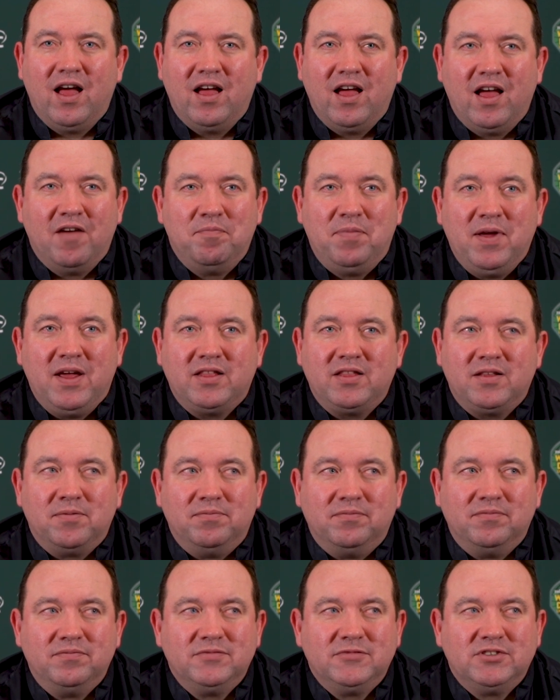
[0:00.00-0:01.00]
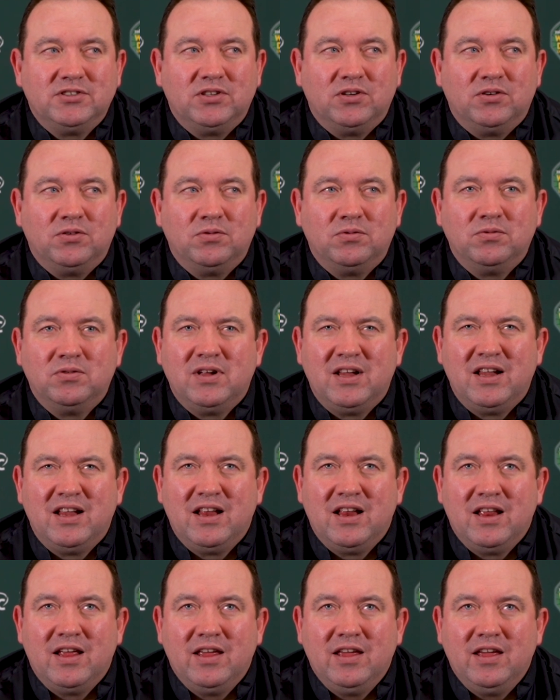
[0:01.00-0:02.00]
I've beat them. So,
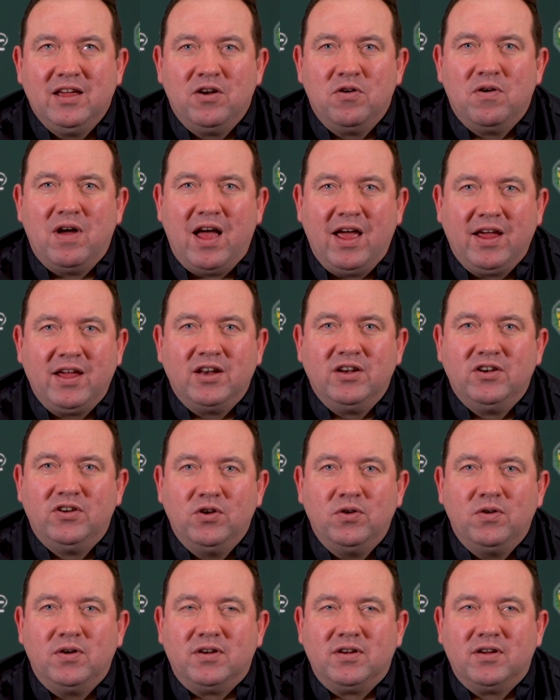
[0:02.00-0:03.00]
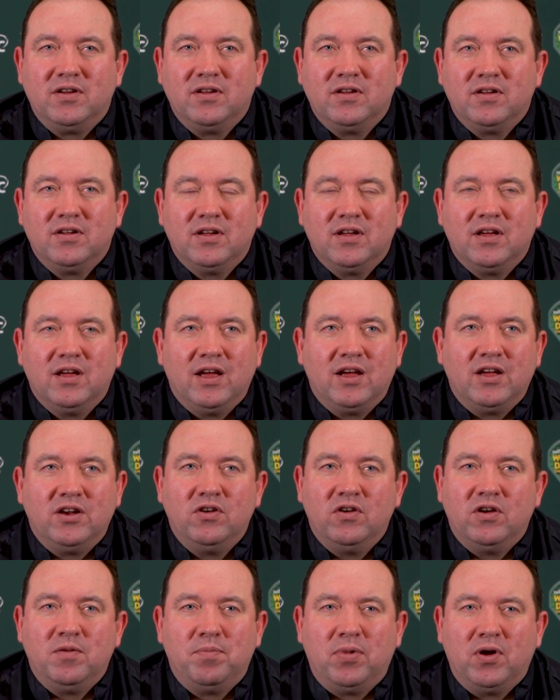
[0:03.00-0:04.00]
you know, I can do it. I can
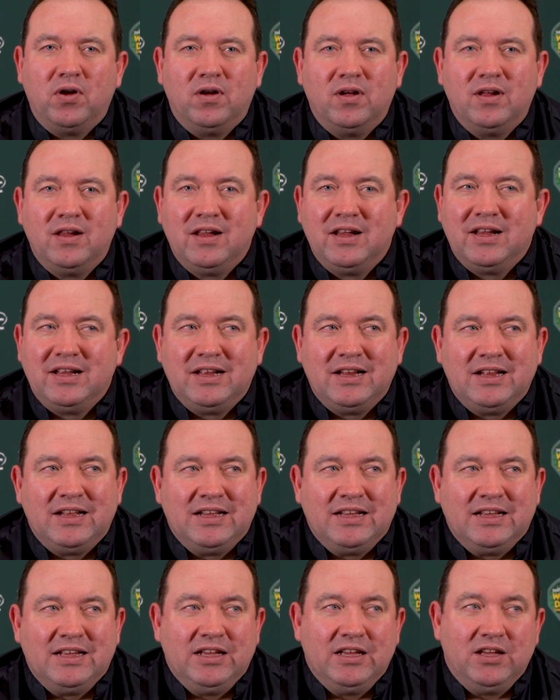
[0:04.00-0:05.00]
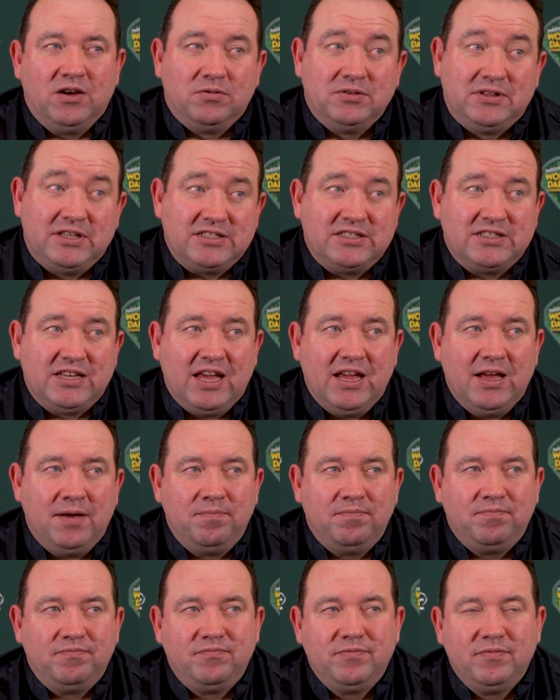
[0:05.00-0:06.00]
do it. But, you know, this
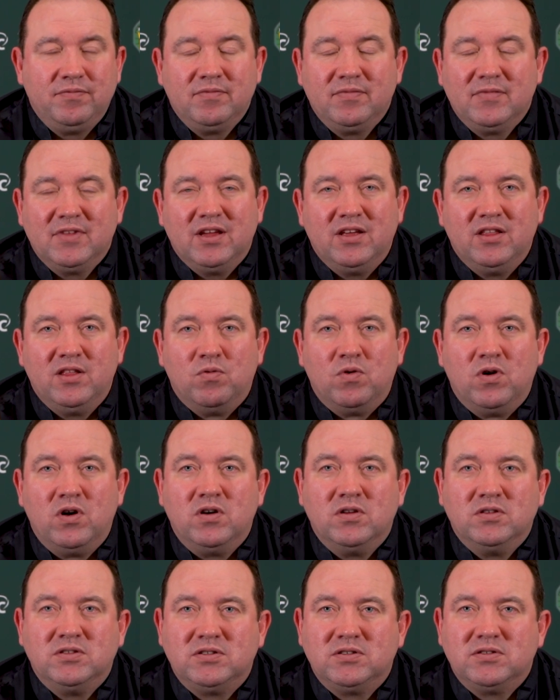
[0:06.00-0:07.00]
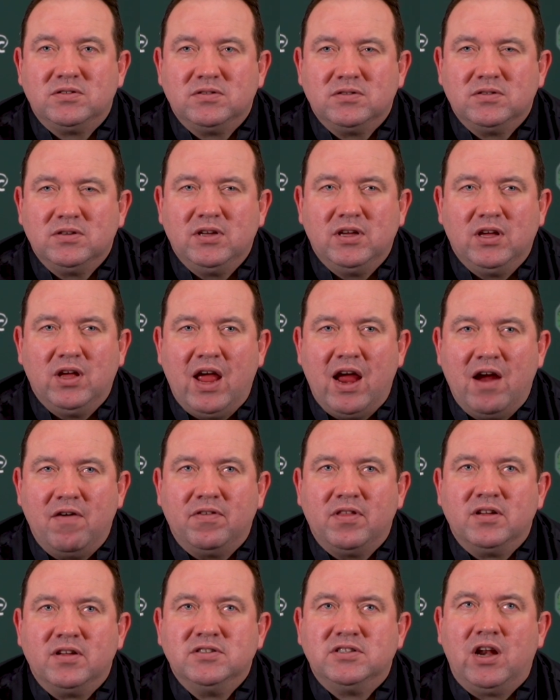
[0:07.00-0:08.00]
game in the Worlds,
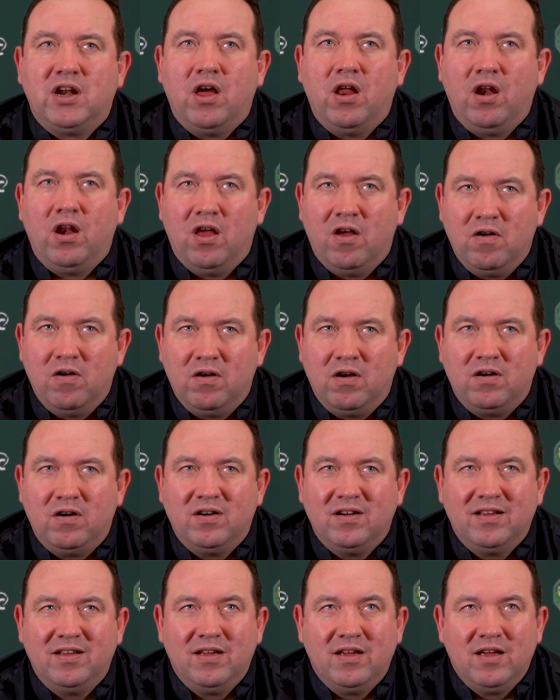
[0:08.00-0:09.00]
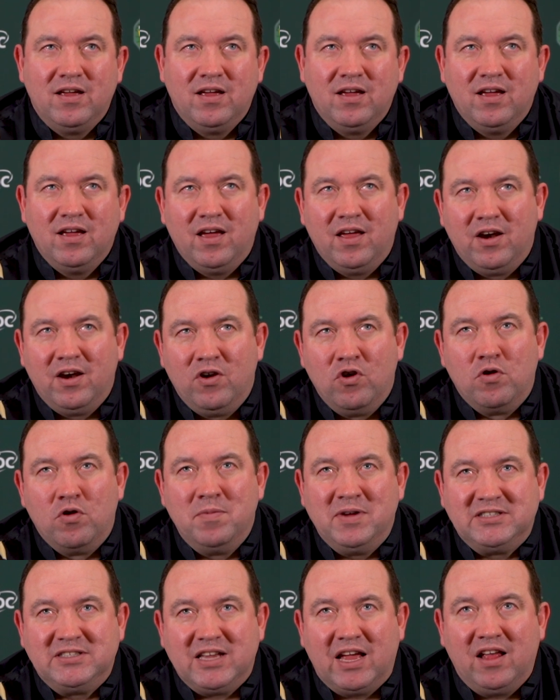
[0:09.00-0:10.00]
everything's a lot longer. And I know
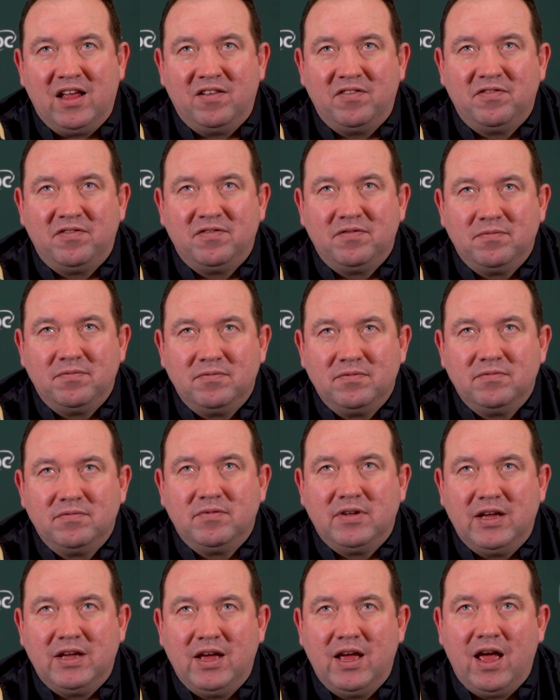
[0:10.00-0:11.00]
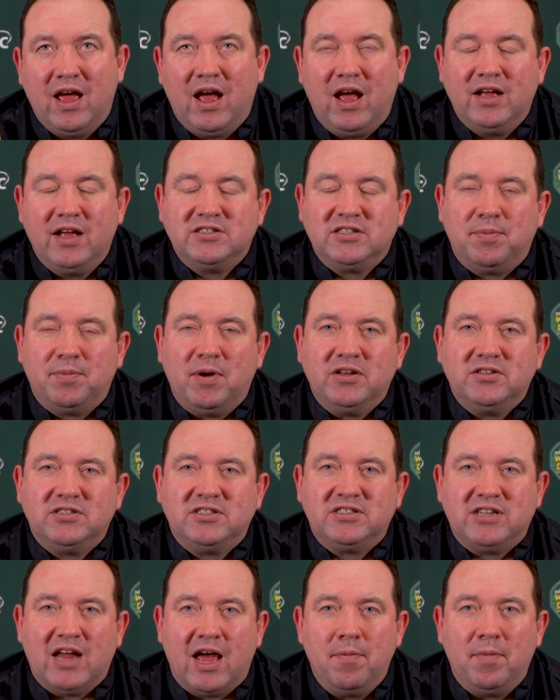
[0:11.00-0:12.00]
myself, uh, it's about
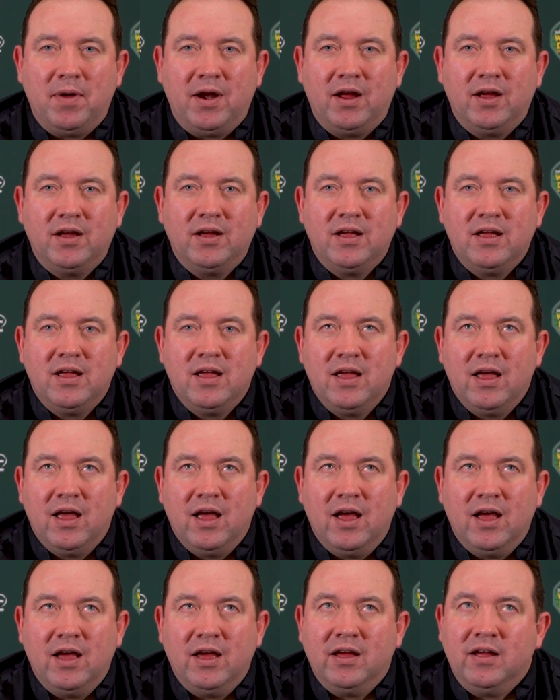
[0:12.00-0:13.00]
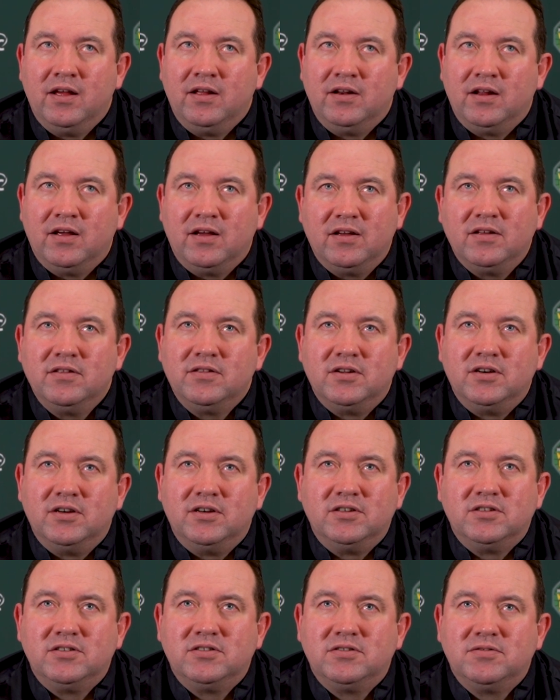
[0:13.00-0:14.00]
stamina, and
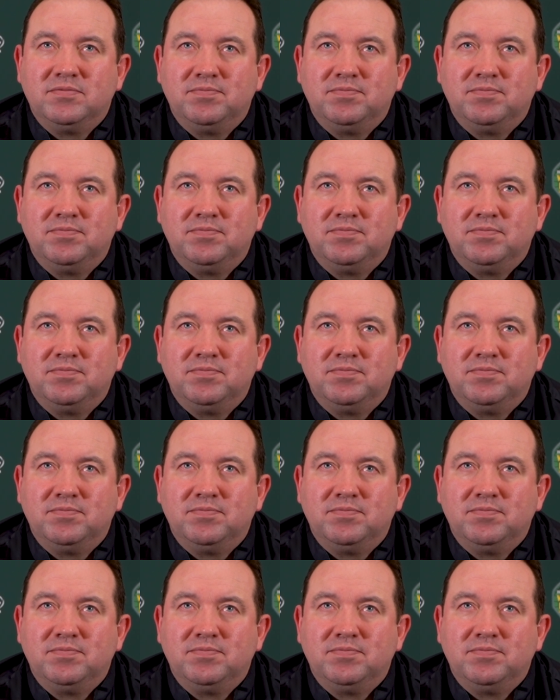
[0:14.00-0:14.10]
there's